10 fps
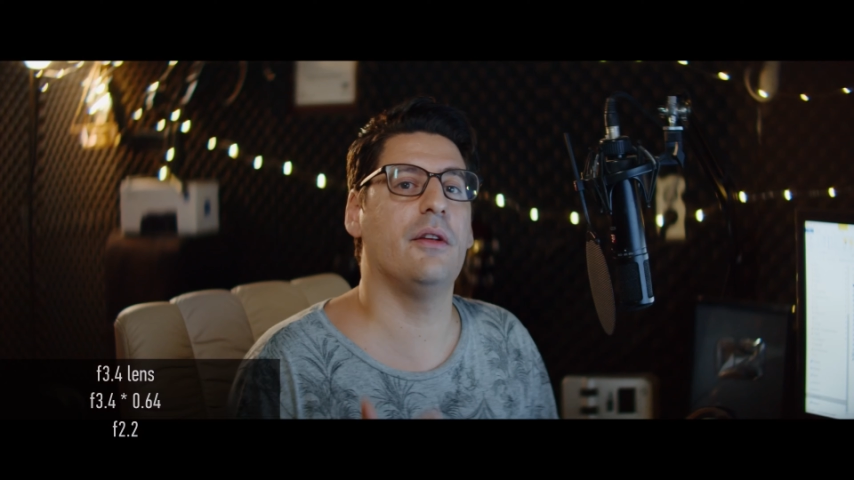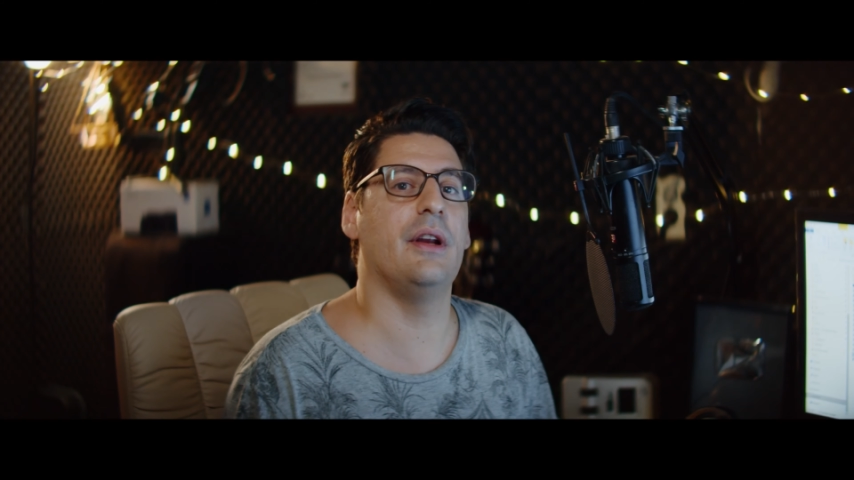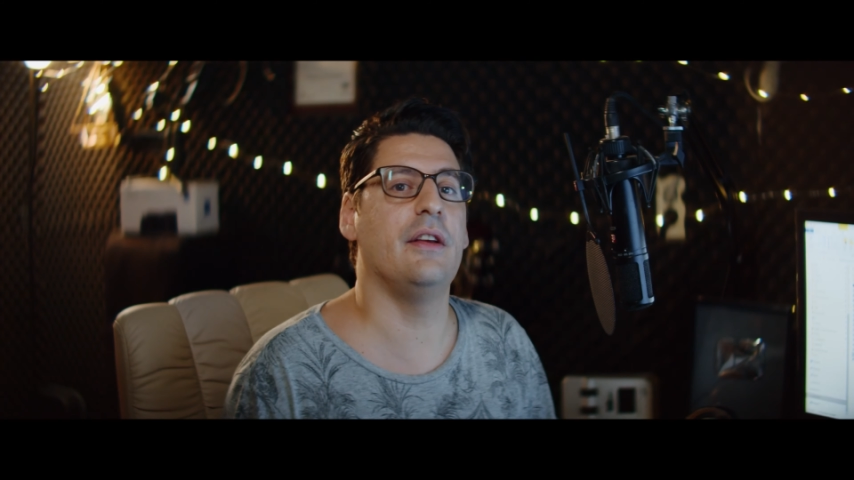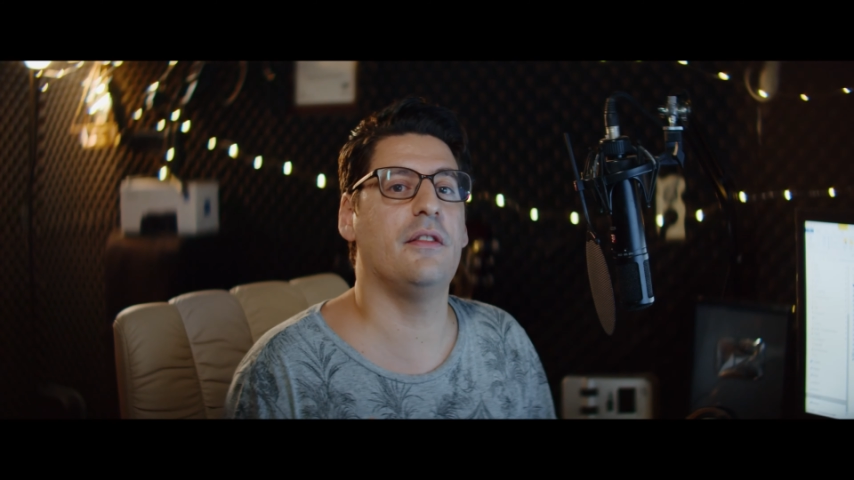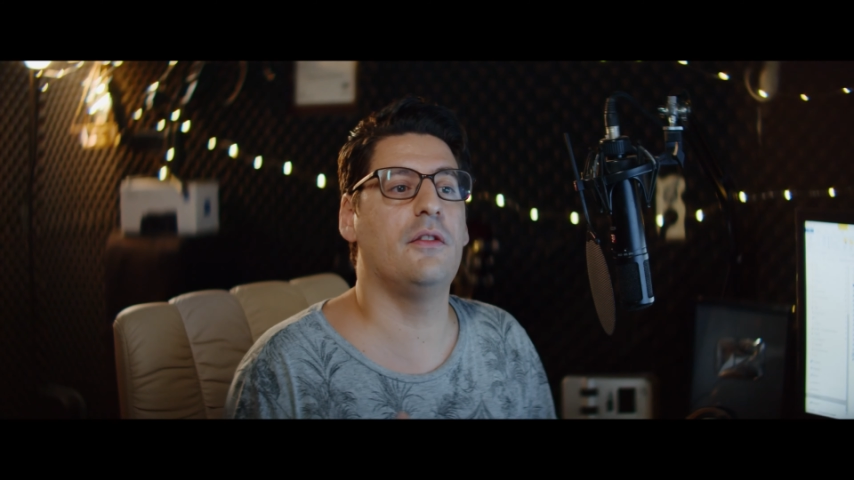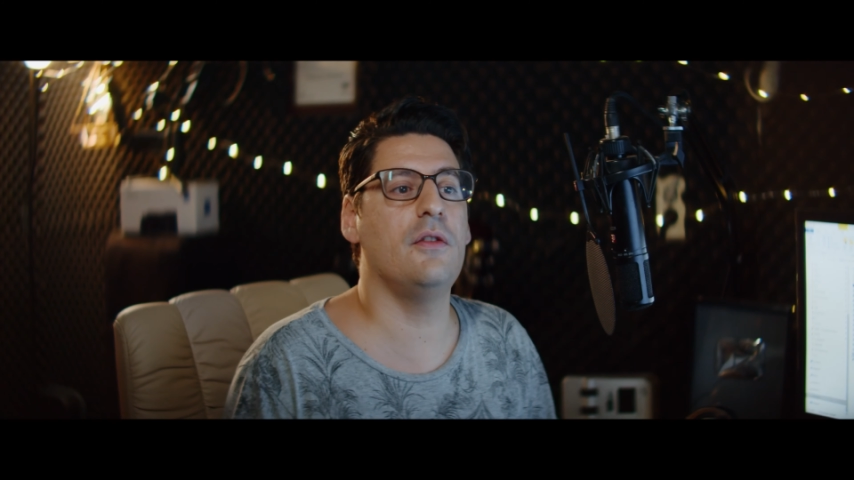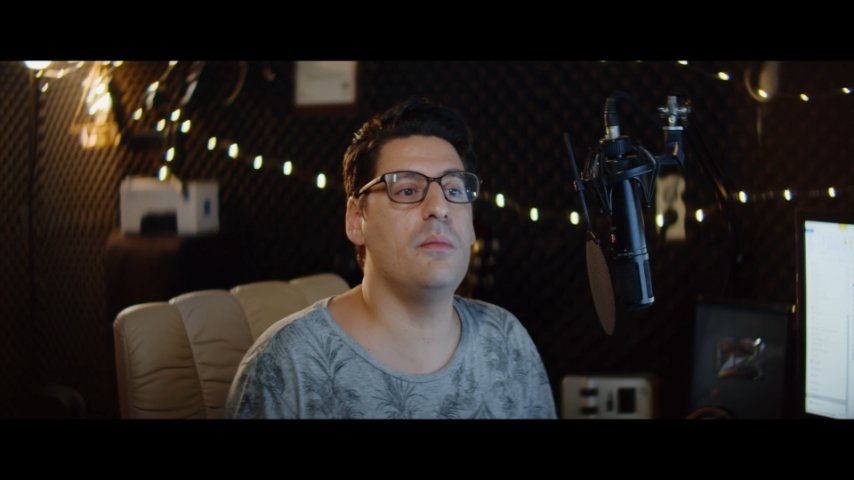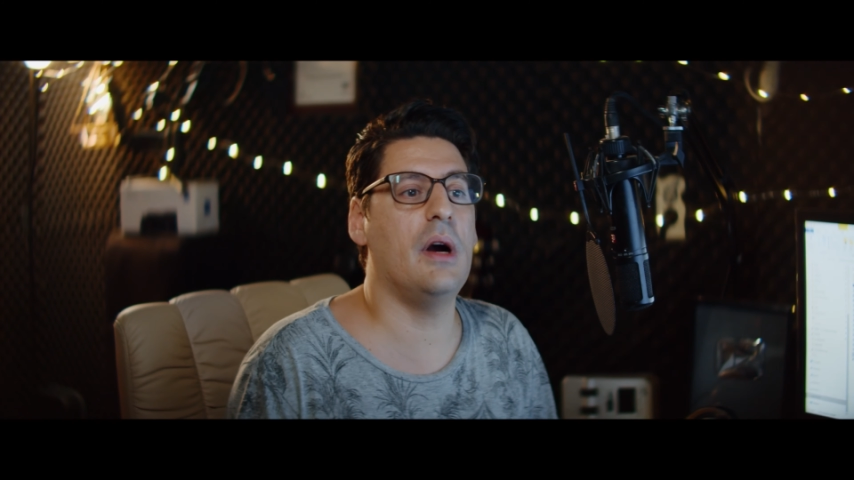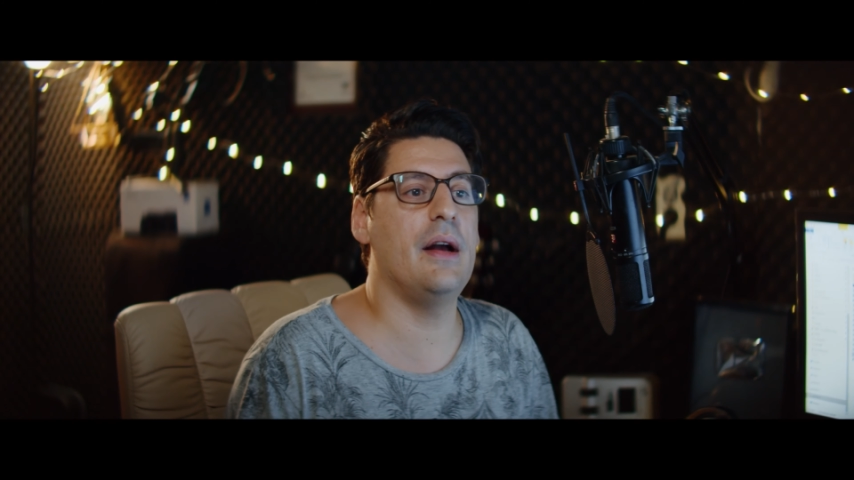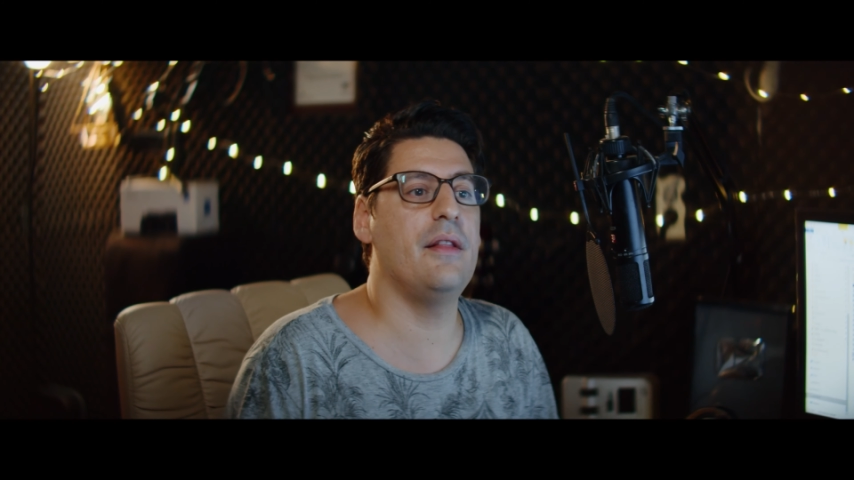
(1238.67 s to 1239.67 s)
least, do
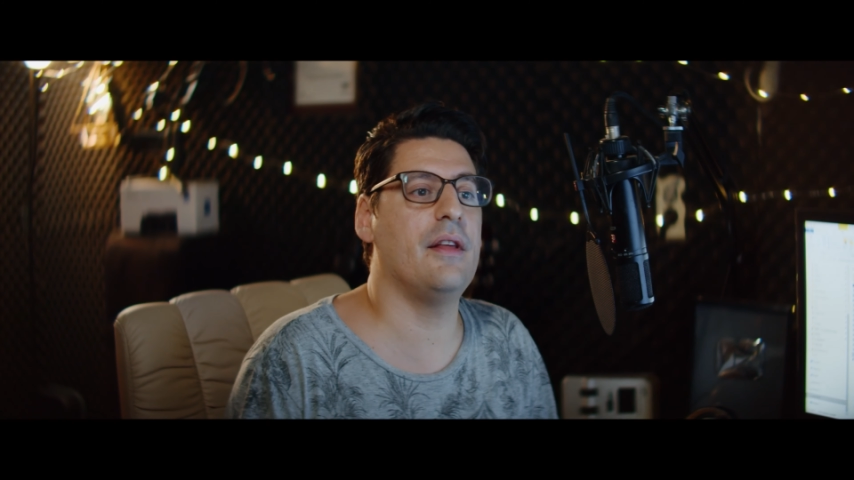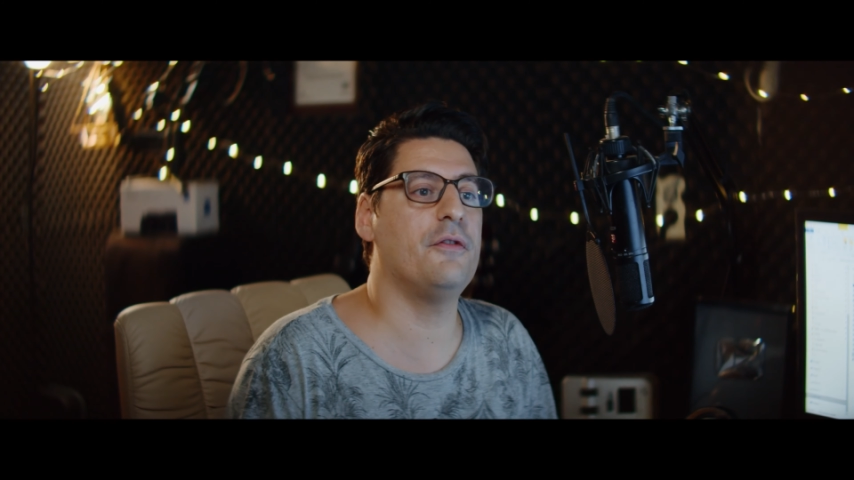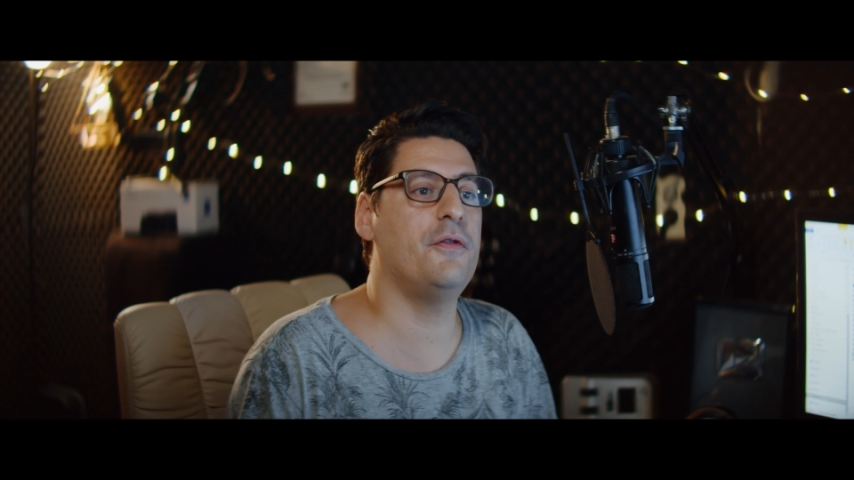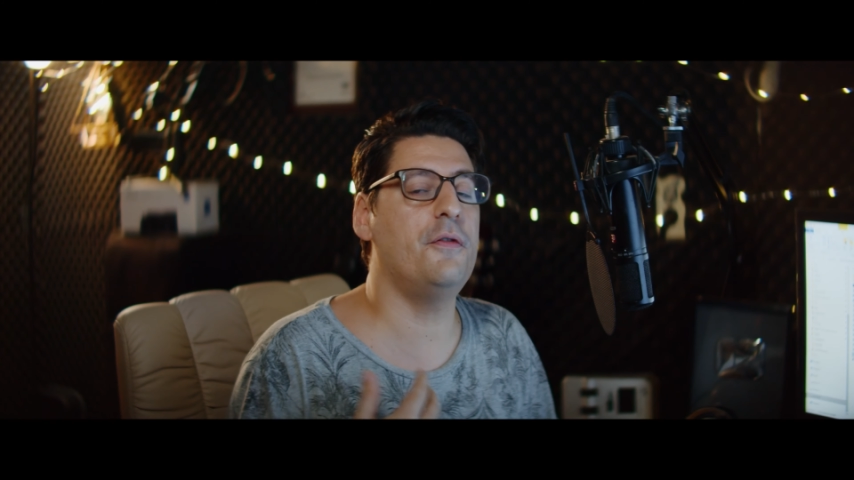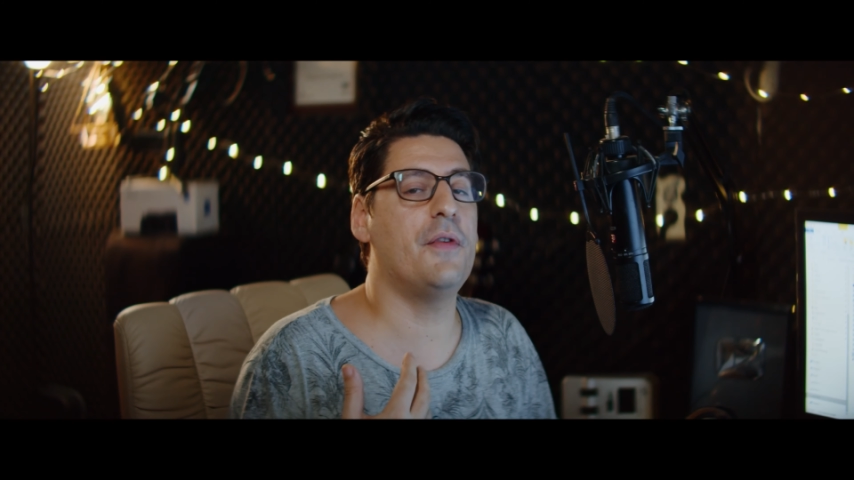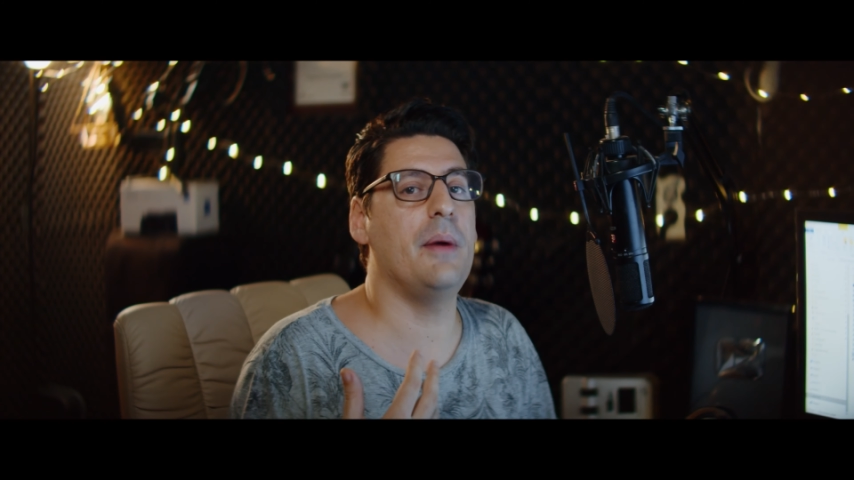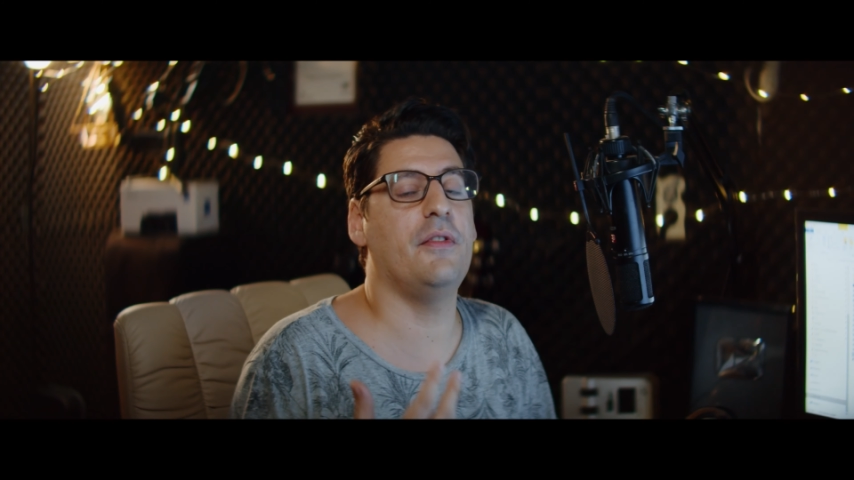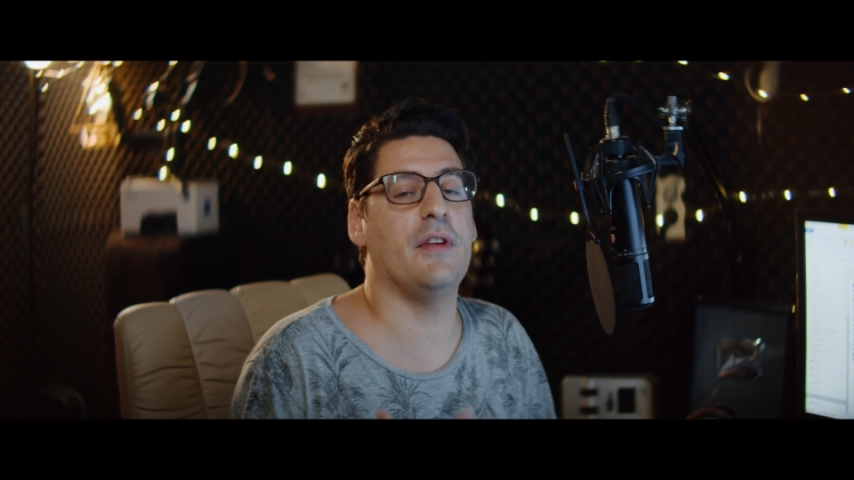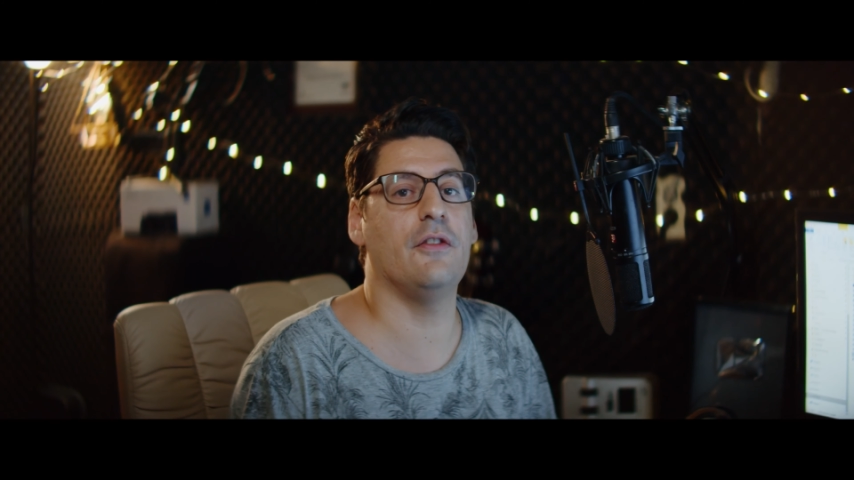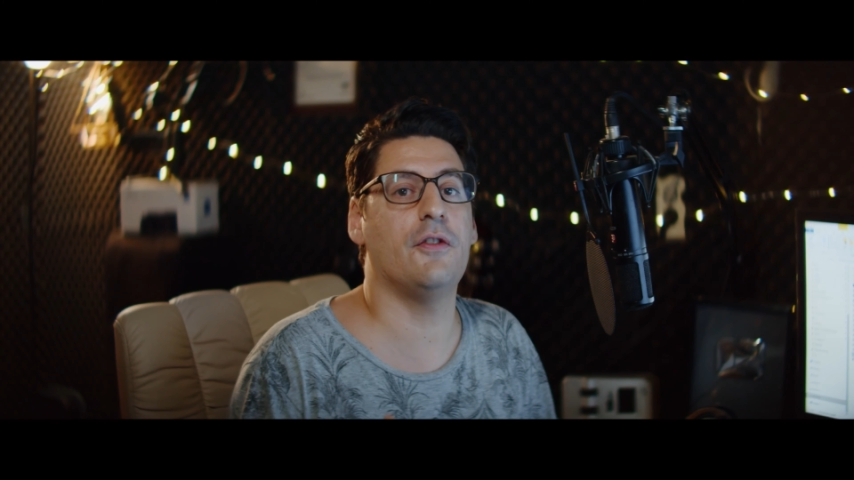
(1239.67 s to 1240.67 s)
mind that full-frame
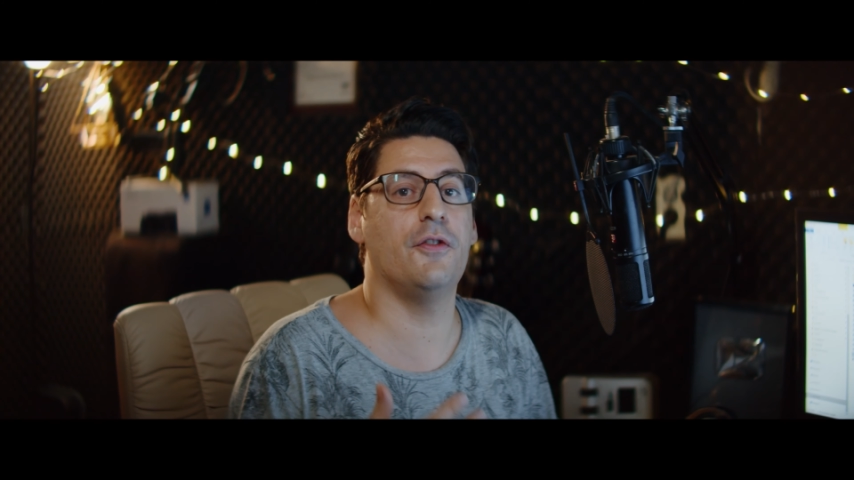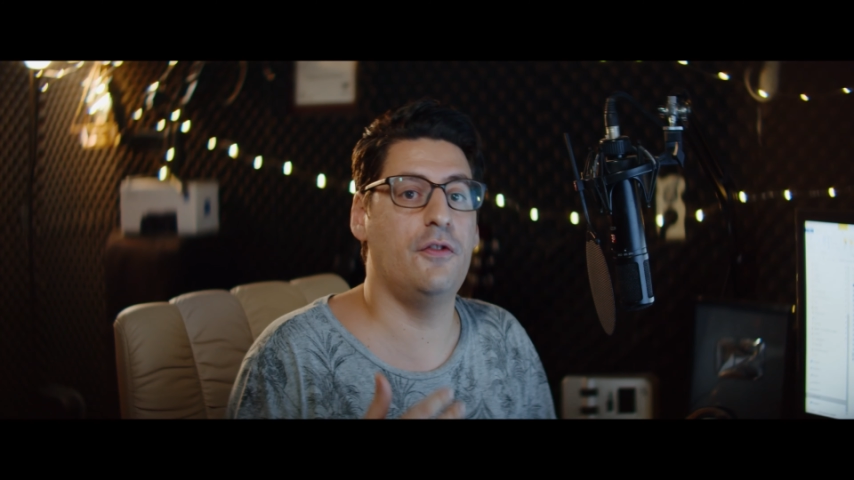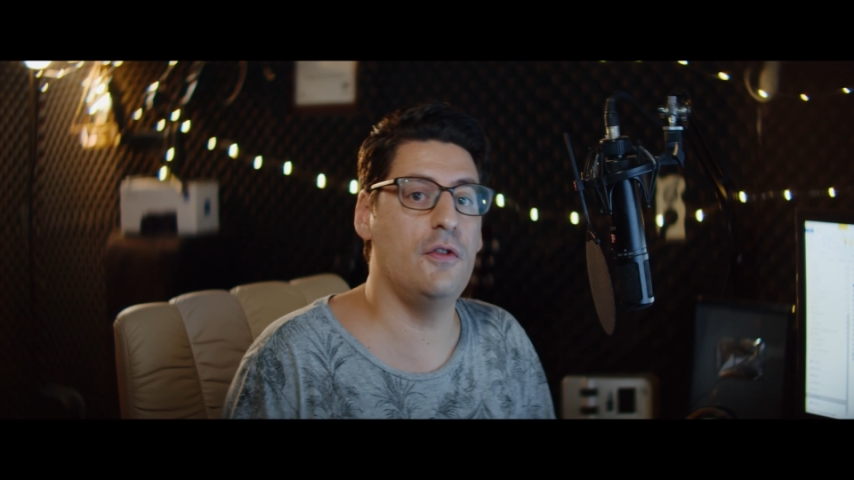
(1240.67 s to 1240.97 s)
sensors